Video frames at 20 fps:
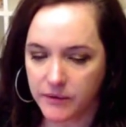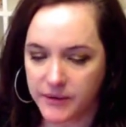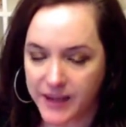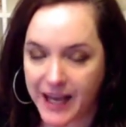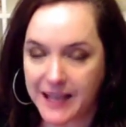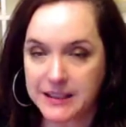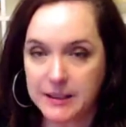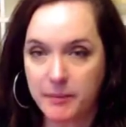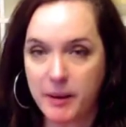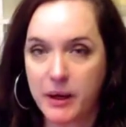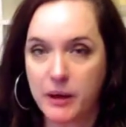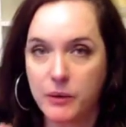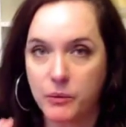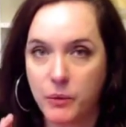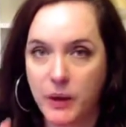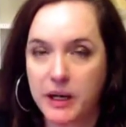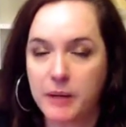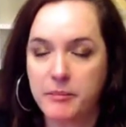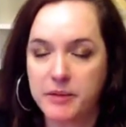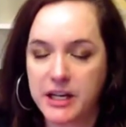That's my
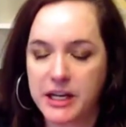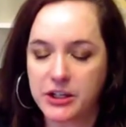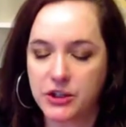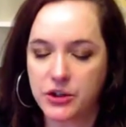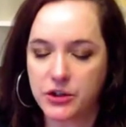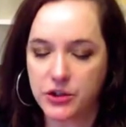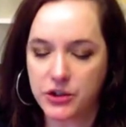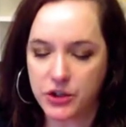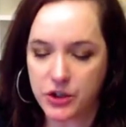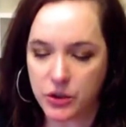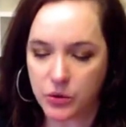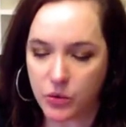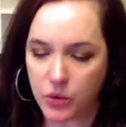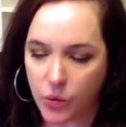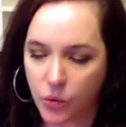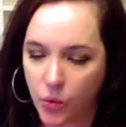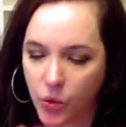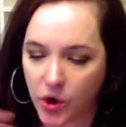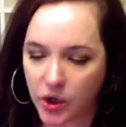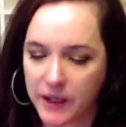recommendation to you.
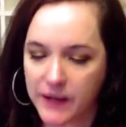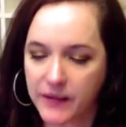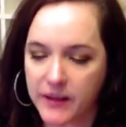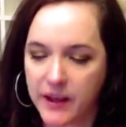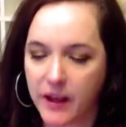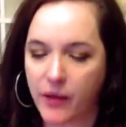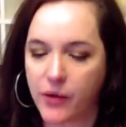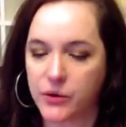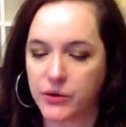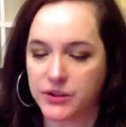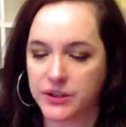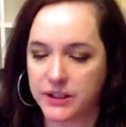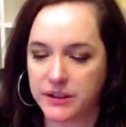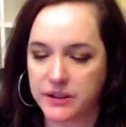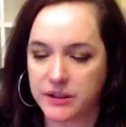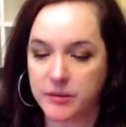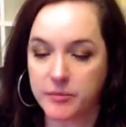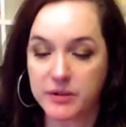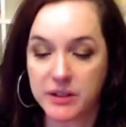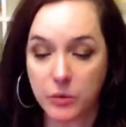Work in the other
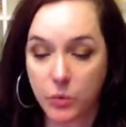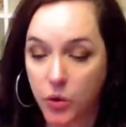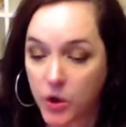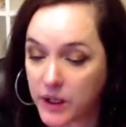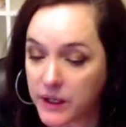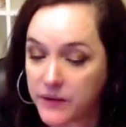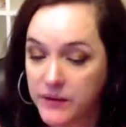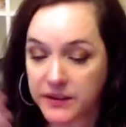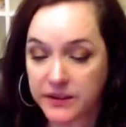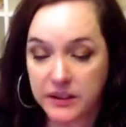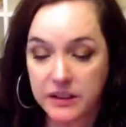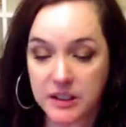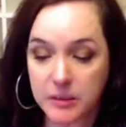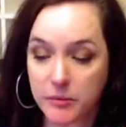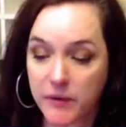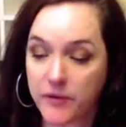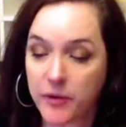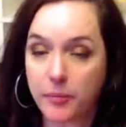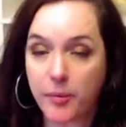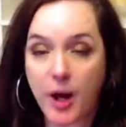systems and work in the
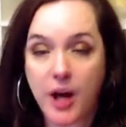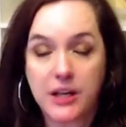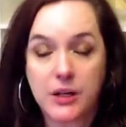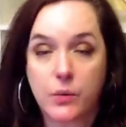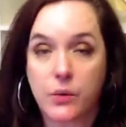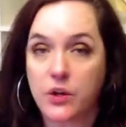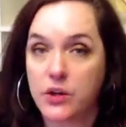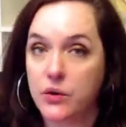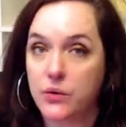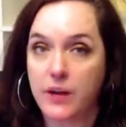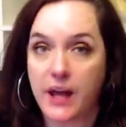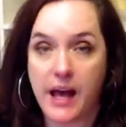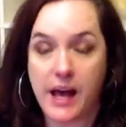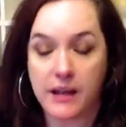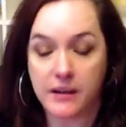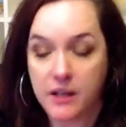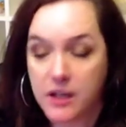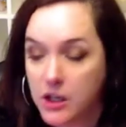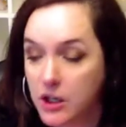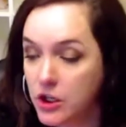system of the body where you
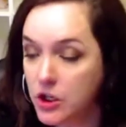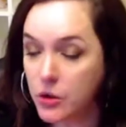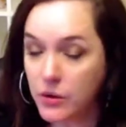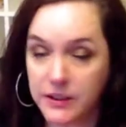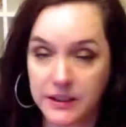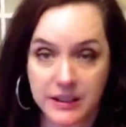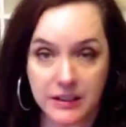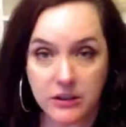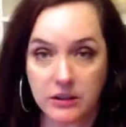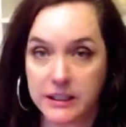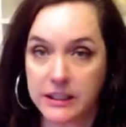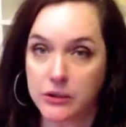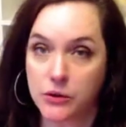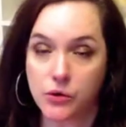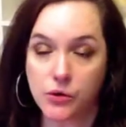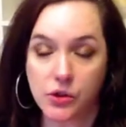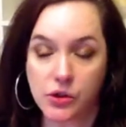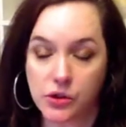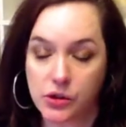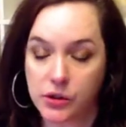can. You can still eat
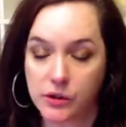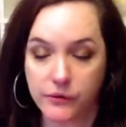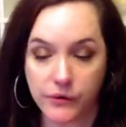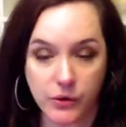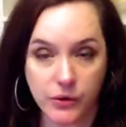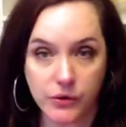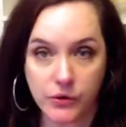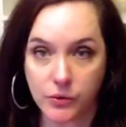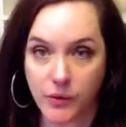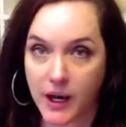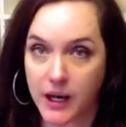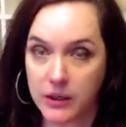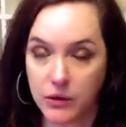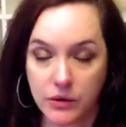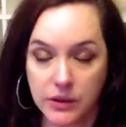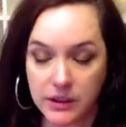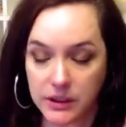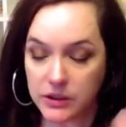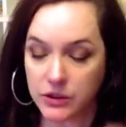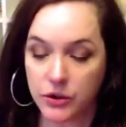nutritious foods, right? You
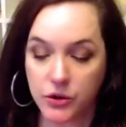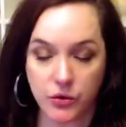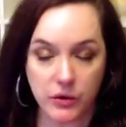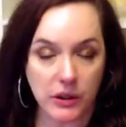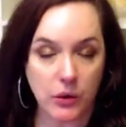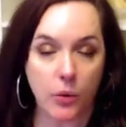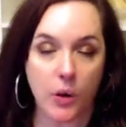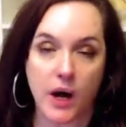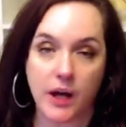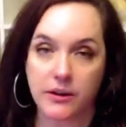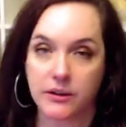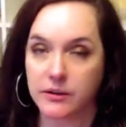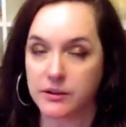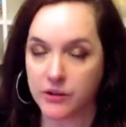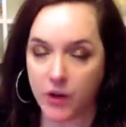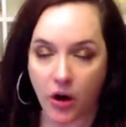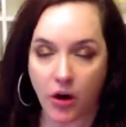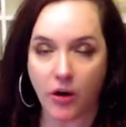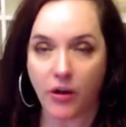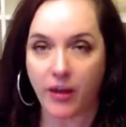can still drink water
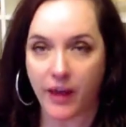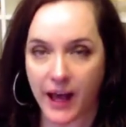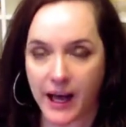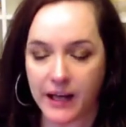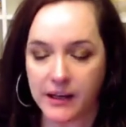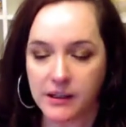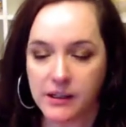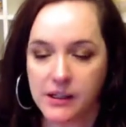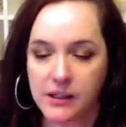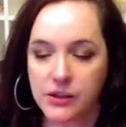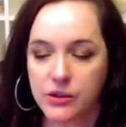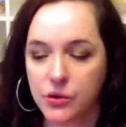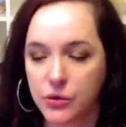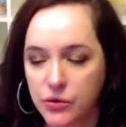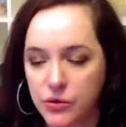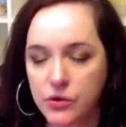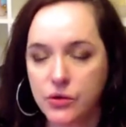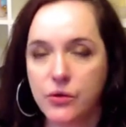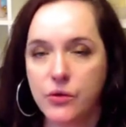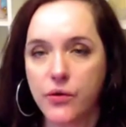and all that. So
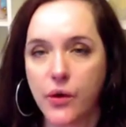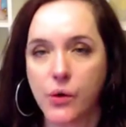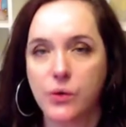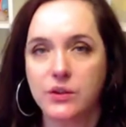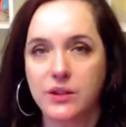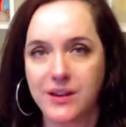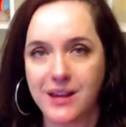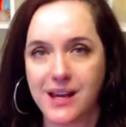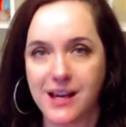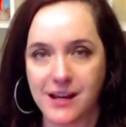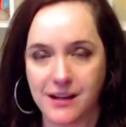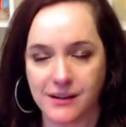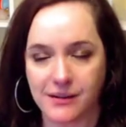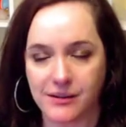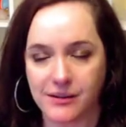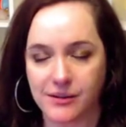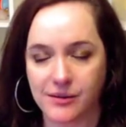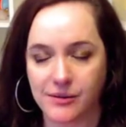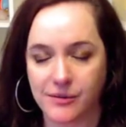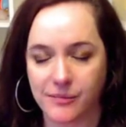do those
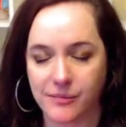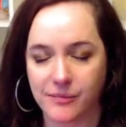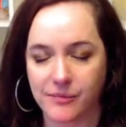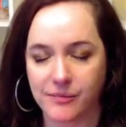things.